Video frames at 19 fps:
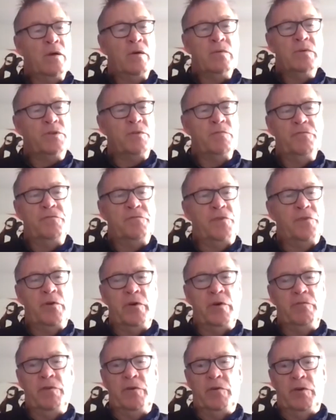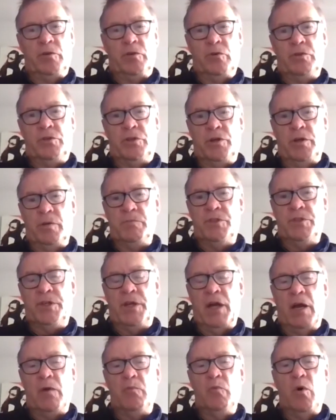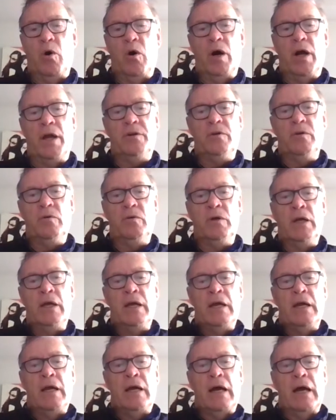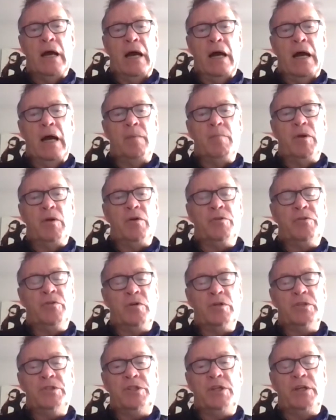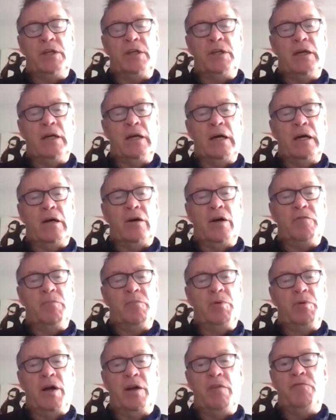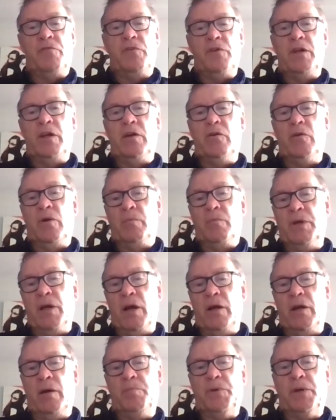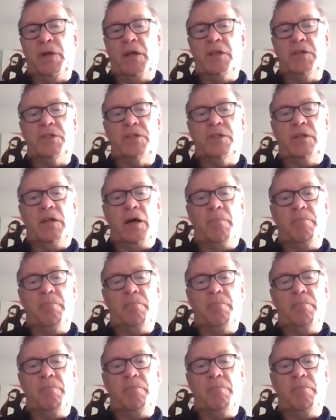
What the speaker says: Some very, very good teams statewide. And I thought, gee, I haven't played for a year and I'm going up against